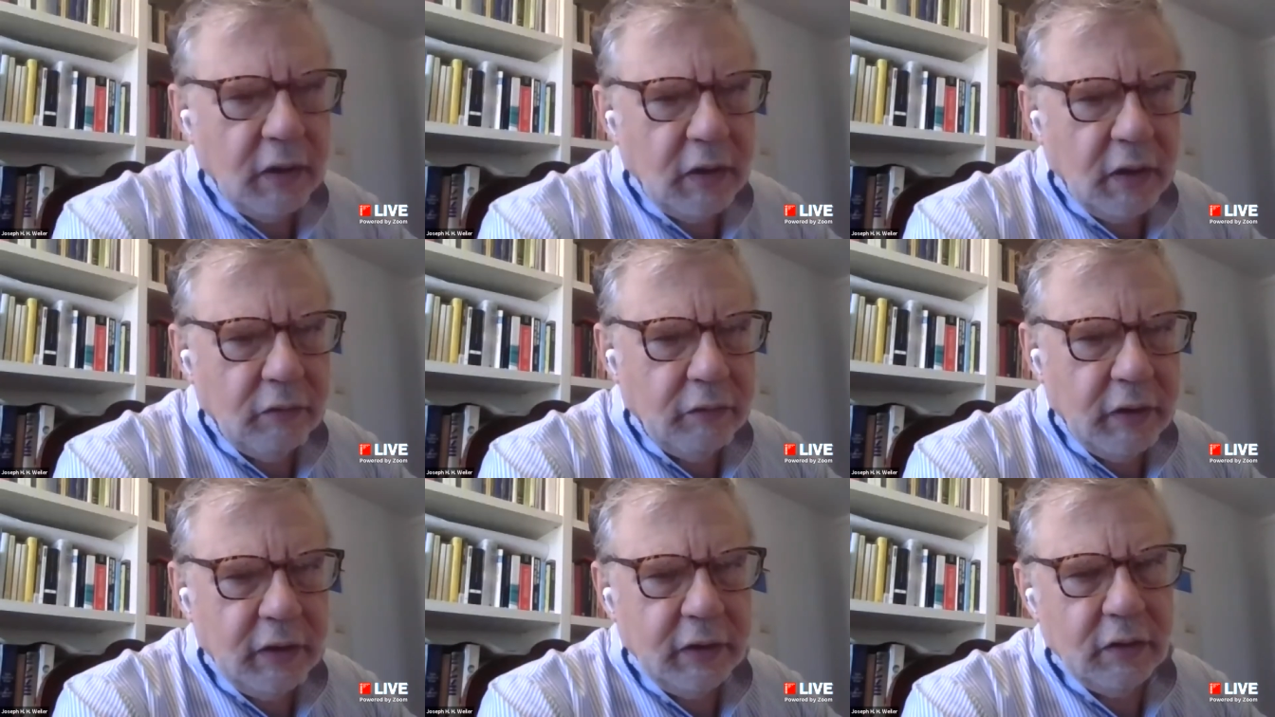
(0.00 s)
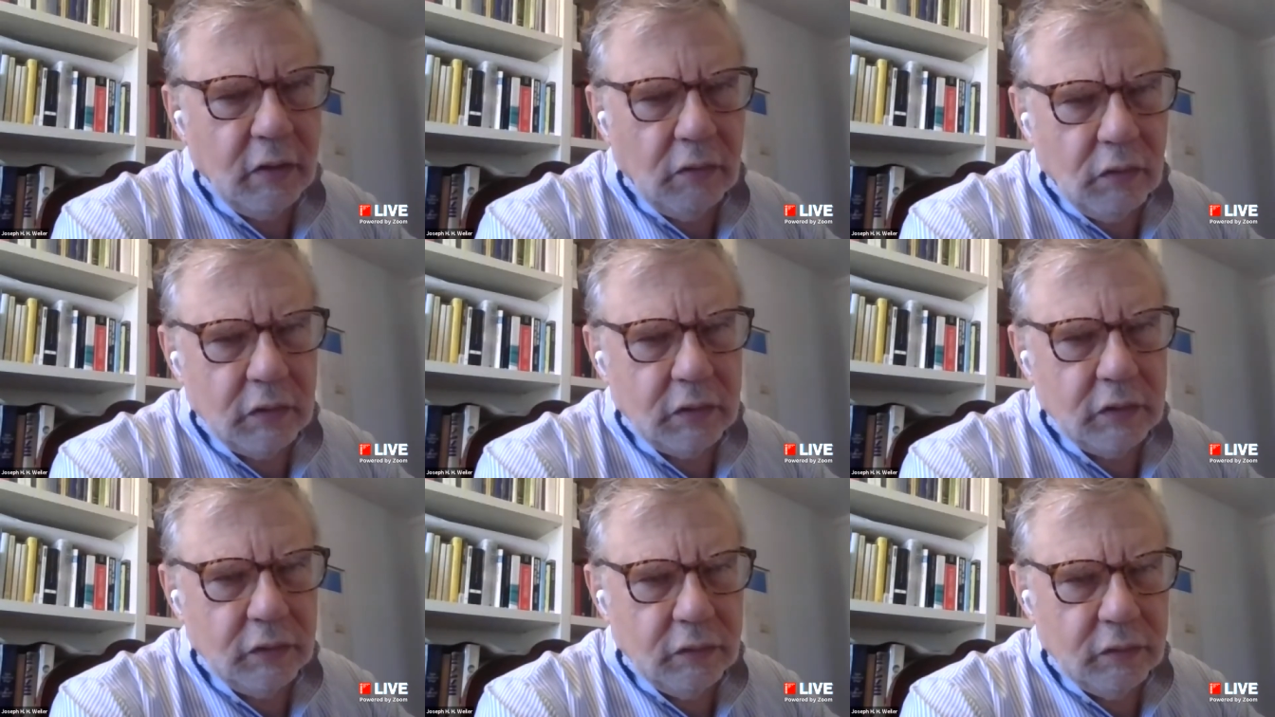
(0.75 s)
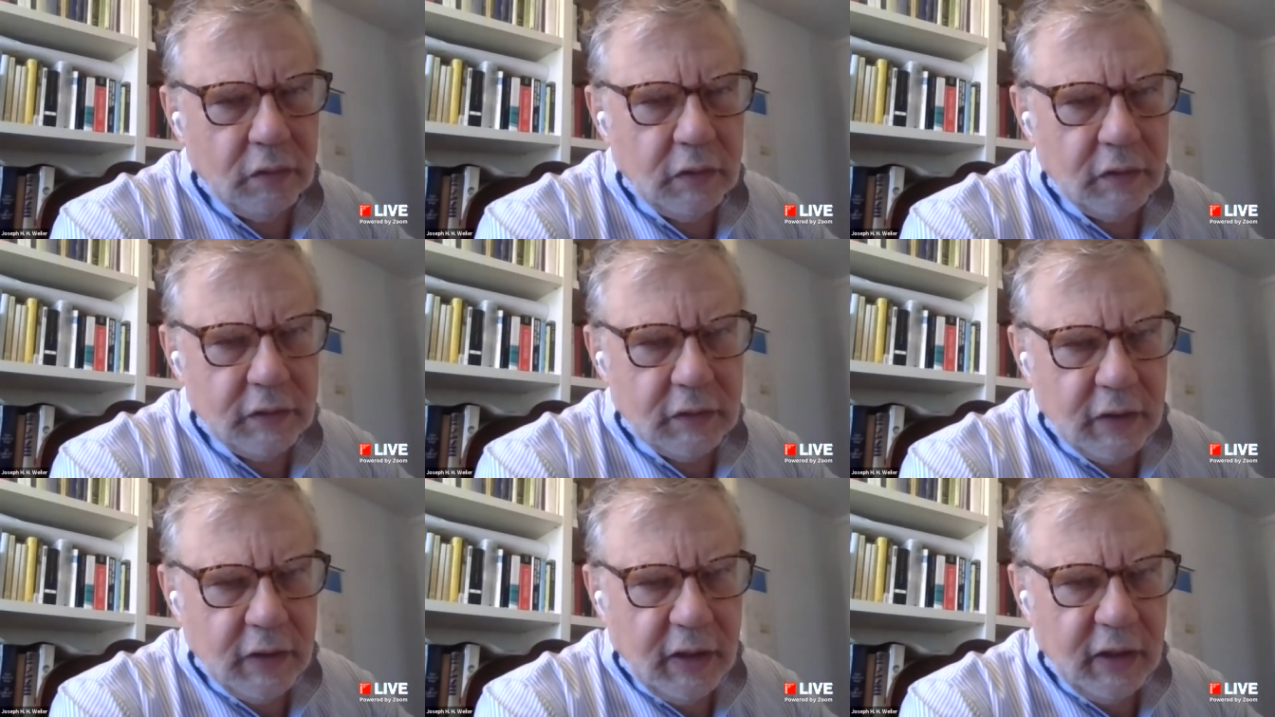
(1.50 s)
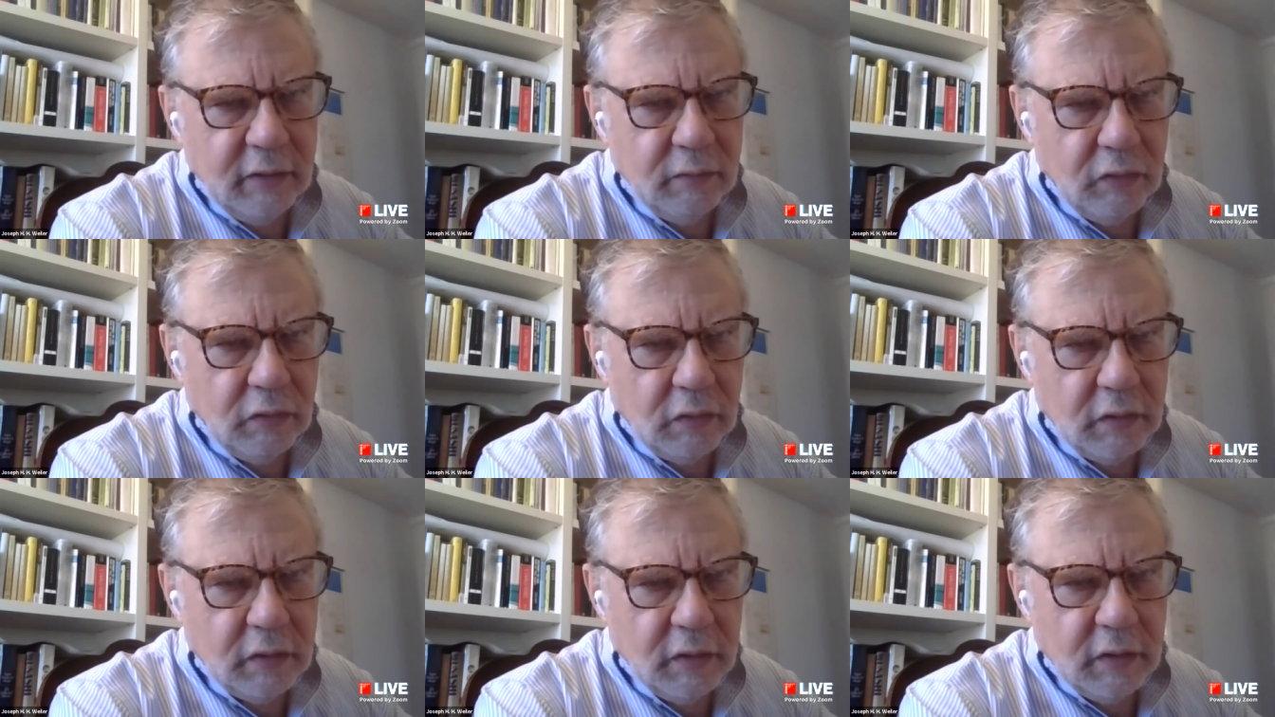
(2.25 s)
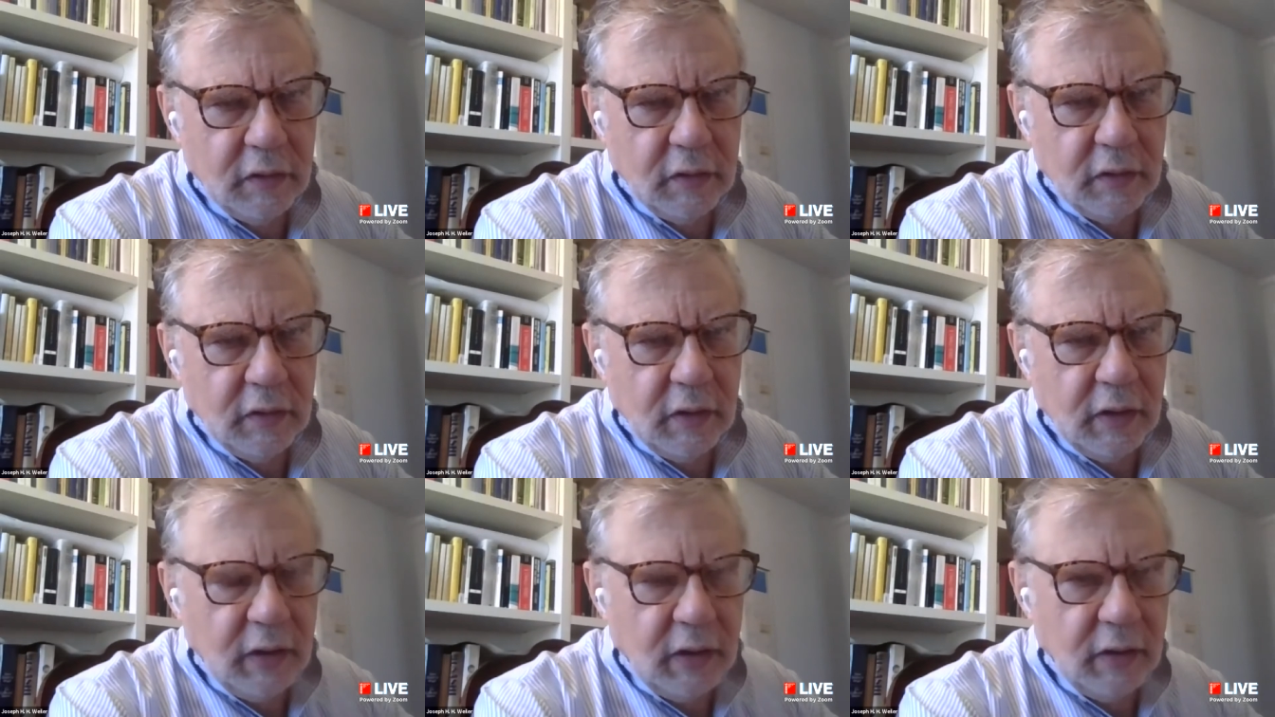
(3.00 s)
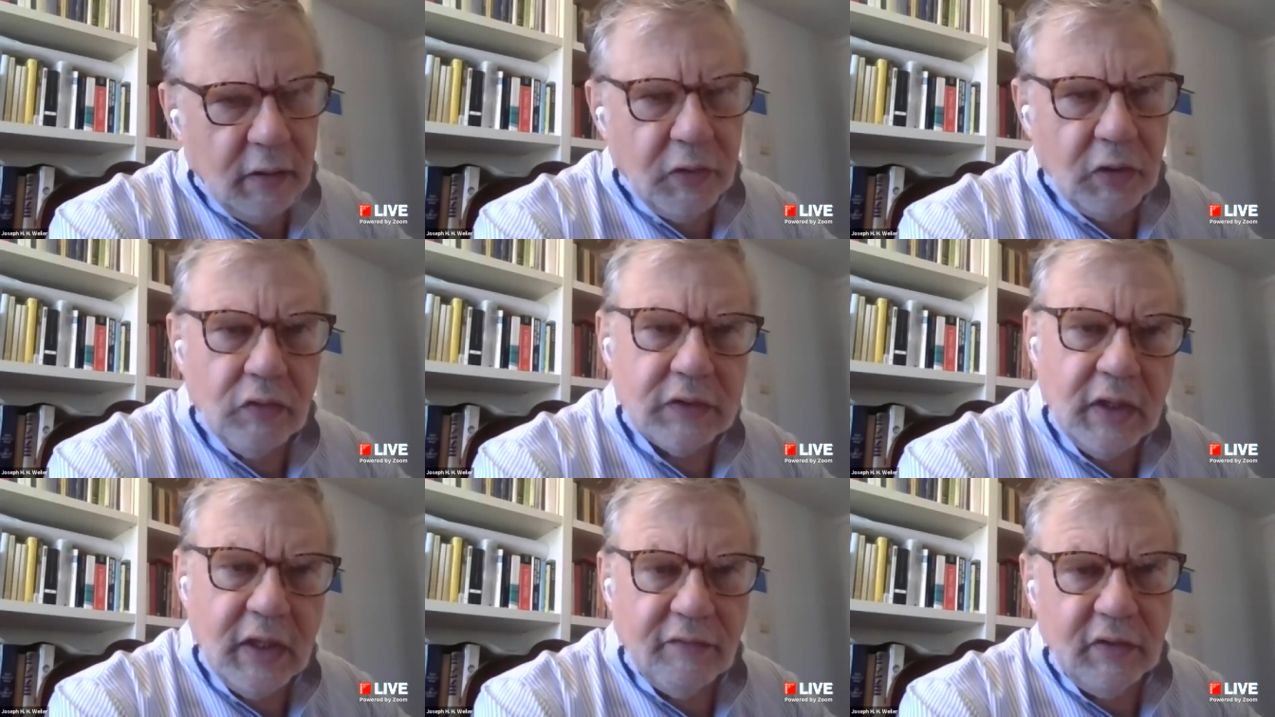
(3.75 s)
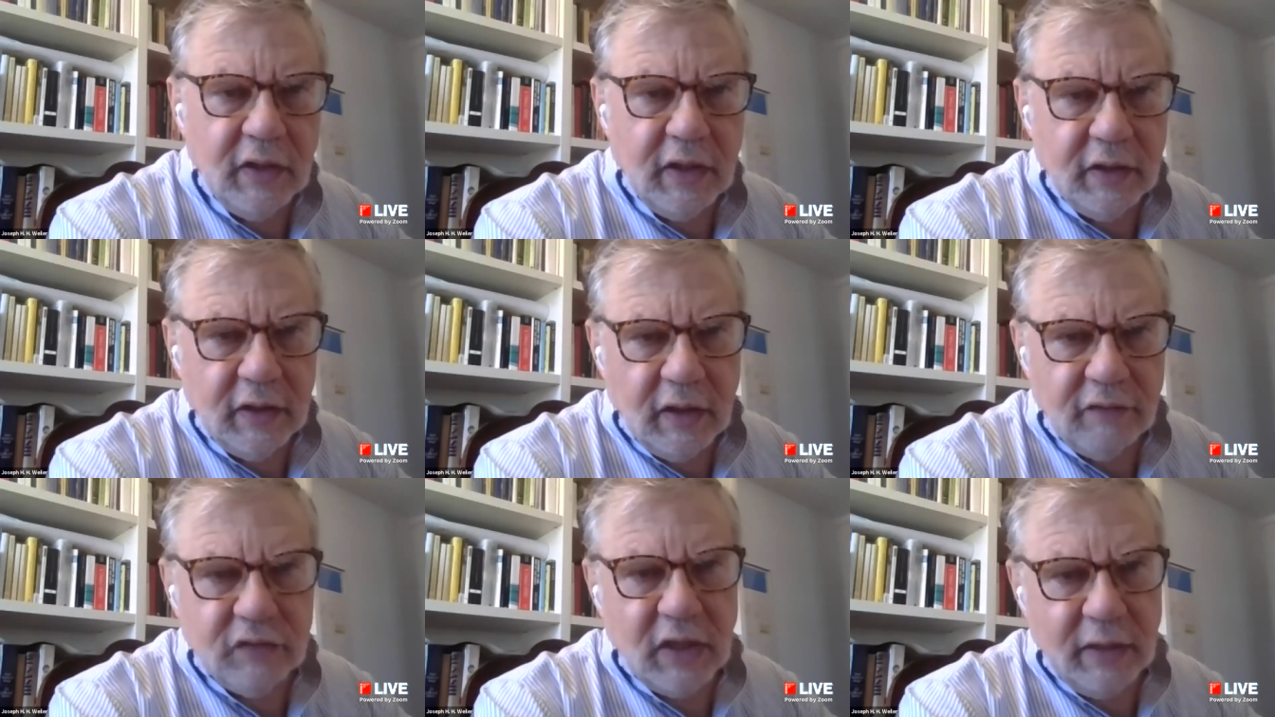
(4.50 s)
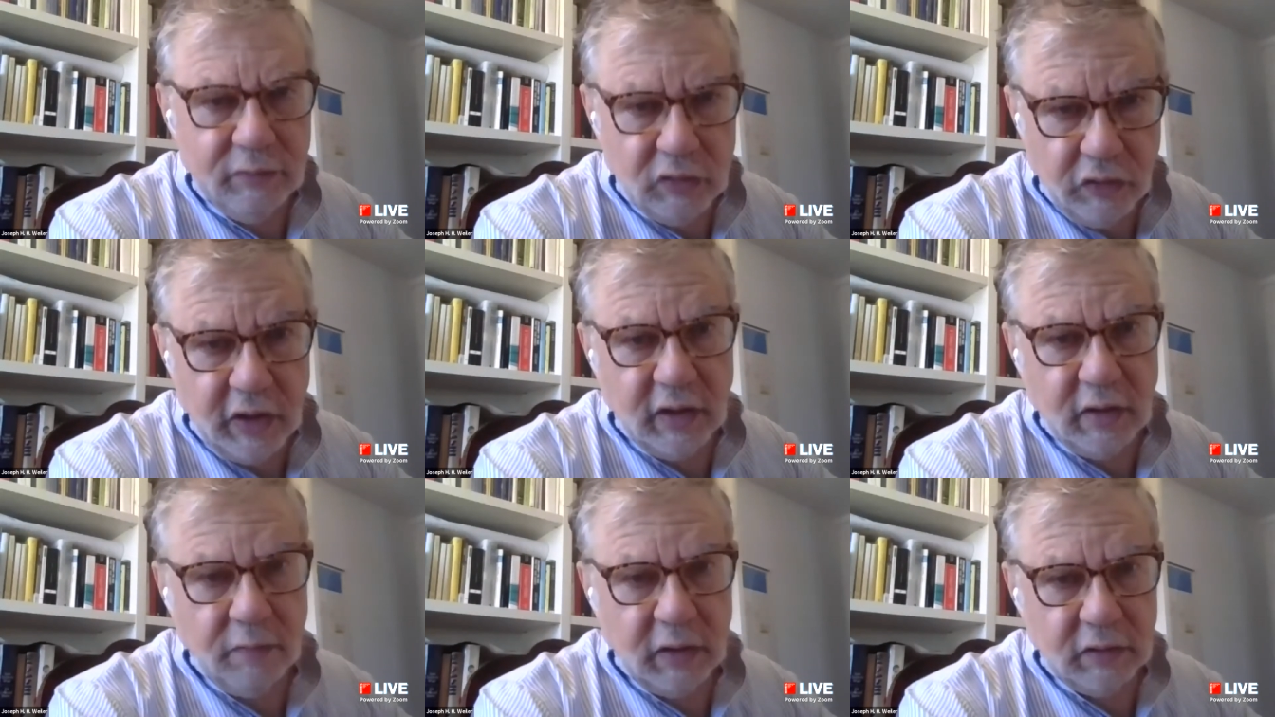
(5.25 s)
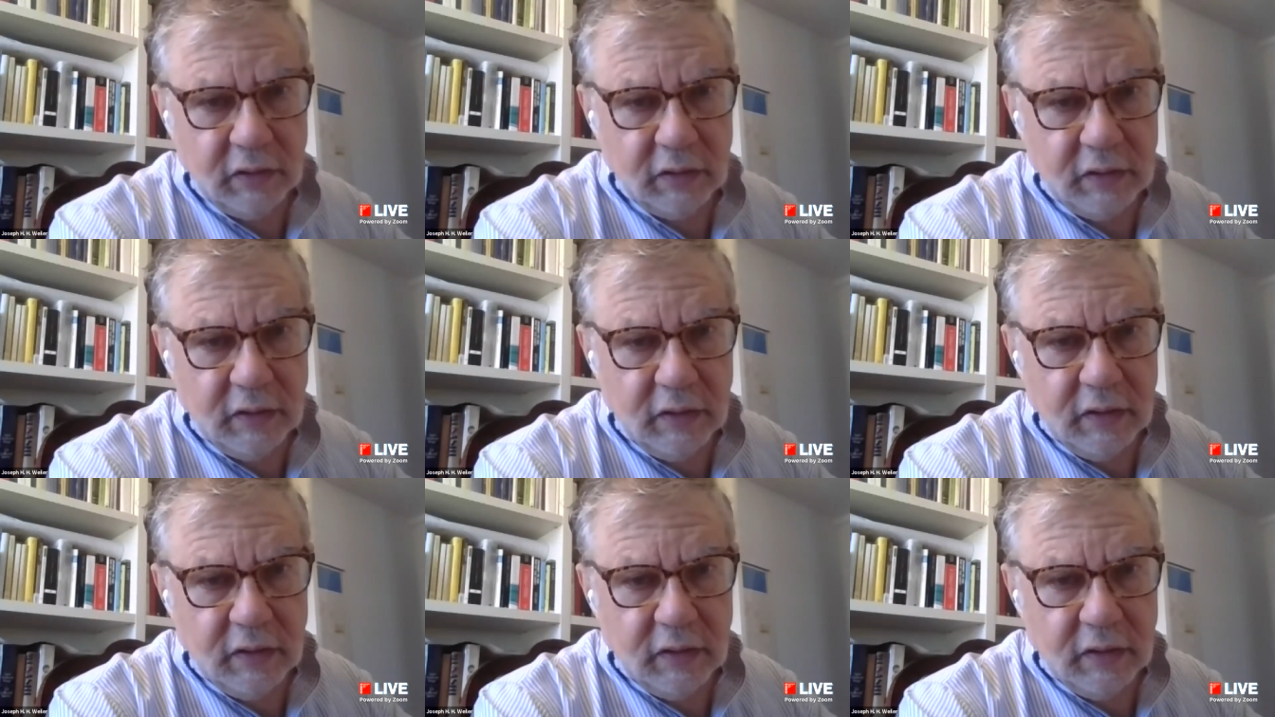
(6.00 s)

I, I really don't want to answer the handbook uh, because I haven't had enough time to think about it.